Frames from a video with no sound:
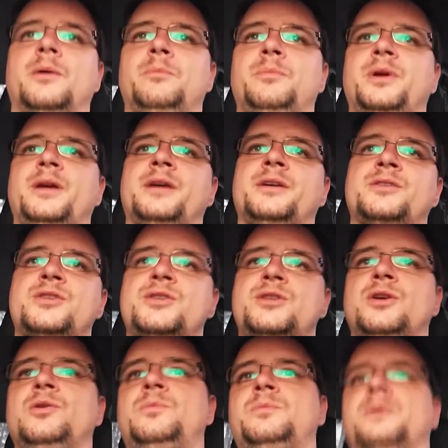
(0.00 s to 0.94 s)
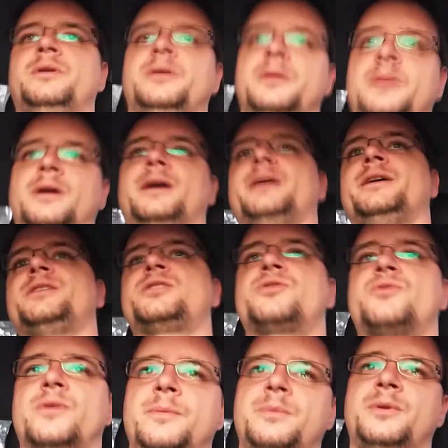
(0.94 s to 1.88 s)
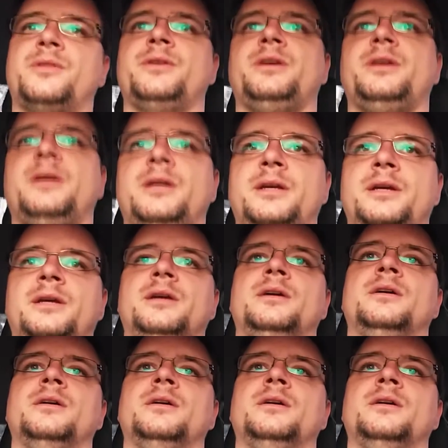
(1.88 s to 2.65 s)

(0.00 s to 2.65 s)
Being stupid, I stripped the